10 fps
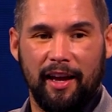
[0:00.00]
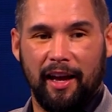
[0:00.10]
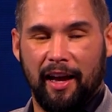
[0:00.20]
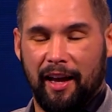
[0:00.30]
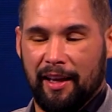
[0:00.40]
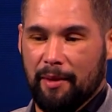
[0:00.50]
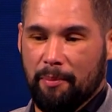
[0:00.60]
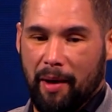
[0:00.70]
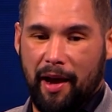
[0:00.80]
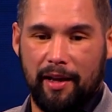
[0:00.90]
I
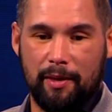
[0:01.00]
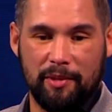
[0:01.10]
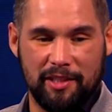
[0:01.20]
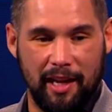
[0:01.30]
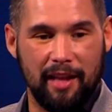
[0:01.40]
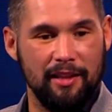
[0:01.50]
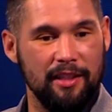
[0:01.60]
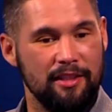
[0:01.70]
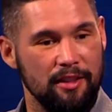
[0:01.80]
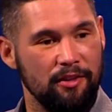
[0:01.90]
admire him as an
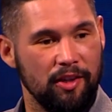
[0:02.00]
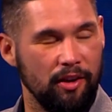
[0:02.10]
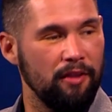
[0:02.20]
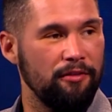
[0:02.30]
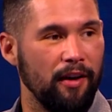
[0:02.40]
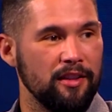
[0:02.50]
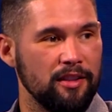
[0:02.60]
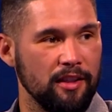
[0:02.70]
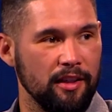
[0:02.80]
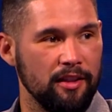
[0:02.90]
athlete and the great
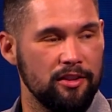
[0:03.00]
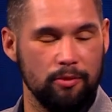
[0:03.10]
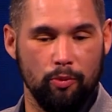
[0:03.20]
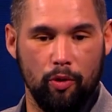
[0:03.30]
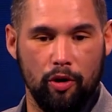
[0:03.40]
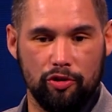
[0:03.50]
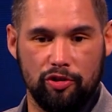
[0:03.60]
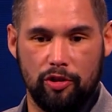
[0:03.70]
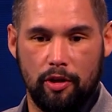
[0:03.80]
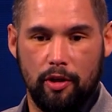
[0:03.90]
fighter he is and was,